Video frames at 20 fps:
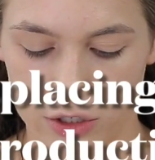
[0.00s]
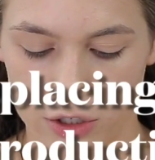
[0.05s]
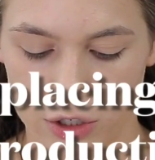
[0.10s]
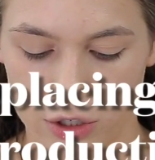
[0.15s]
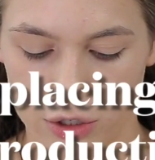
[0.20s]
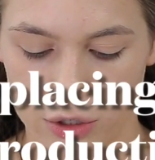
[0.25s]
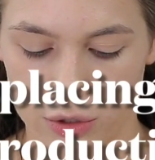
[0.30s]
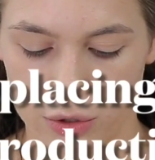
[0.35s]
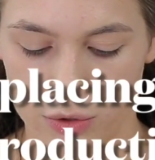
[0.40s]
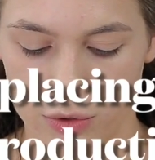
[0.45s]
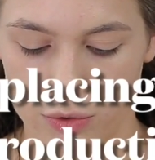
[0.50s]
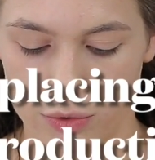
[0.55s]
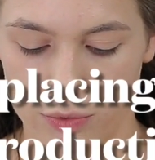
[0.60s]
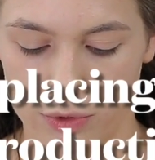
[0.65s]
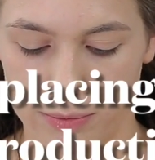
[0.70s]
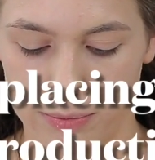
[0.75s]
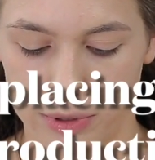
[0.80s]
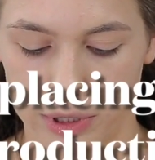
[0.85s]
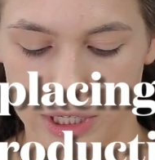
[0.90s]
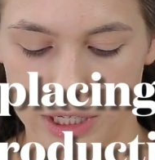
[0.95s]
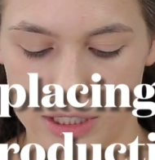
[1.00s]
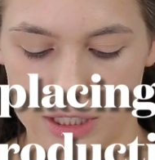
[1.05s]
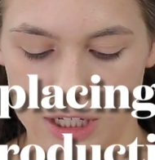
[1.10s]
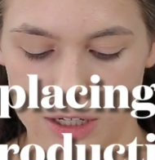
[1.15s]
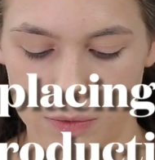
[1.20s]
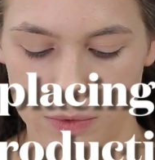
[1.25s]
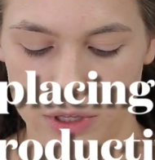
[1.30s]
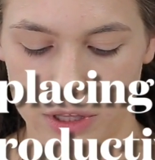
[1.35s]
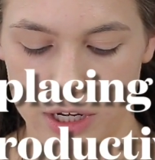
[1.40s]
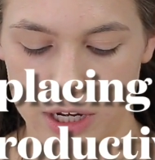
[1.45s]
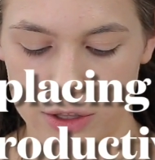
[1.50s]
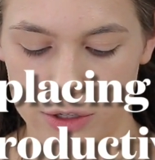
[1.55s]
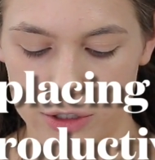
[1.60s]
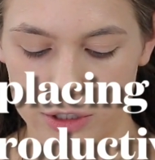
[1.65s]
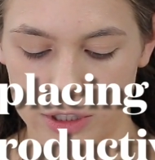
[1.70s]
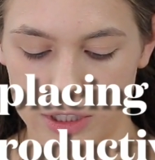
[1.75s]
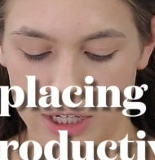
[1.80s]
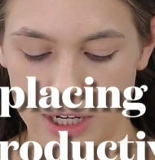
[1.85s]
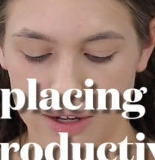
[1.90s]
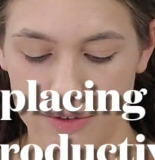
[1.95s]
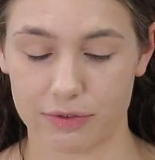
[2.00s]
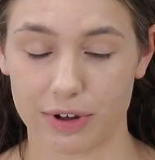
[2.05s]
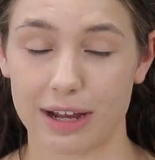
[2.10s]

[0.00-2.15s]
to replace it with other stuff.